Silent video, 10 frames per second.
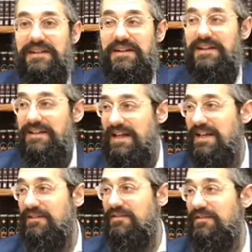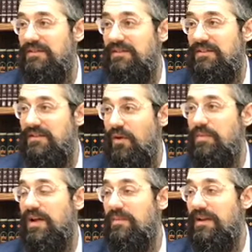And in the end, you hope
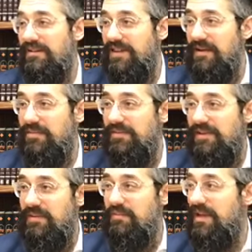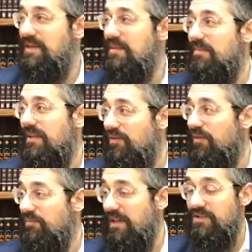you come out on top. Many people have
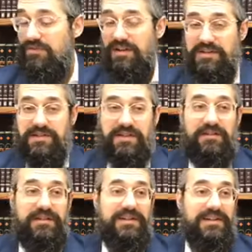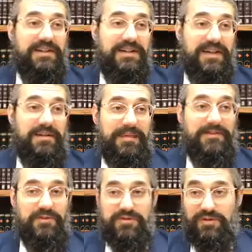called Bay Street a casino, and I'm
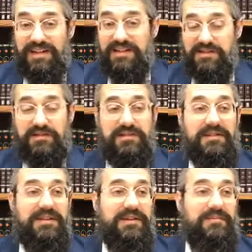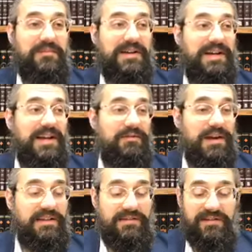not so sure it isn't. But at any
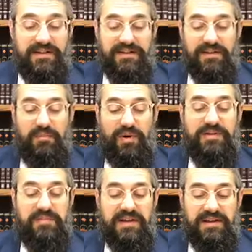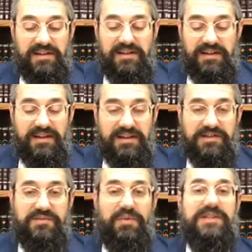rate, the point being
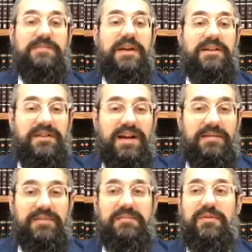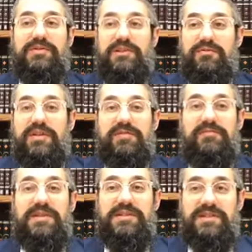is once upon a time, the most
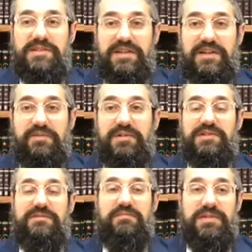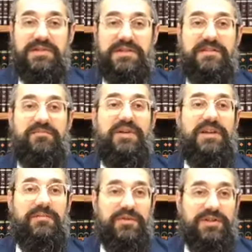lucrative business was business of
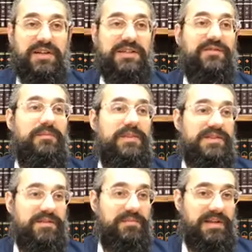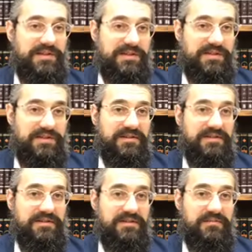bringing merchandise from distant places.
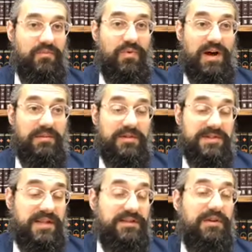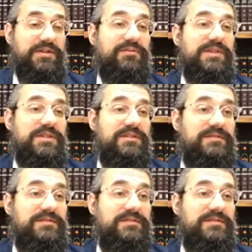Why? Because it had the greatest risk.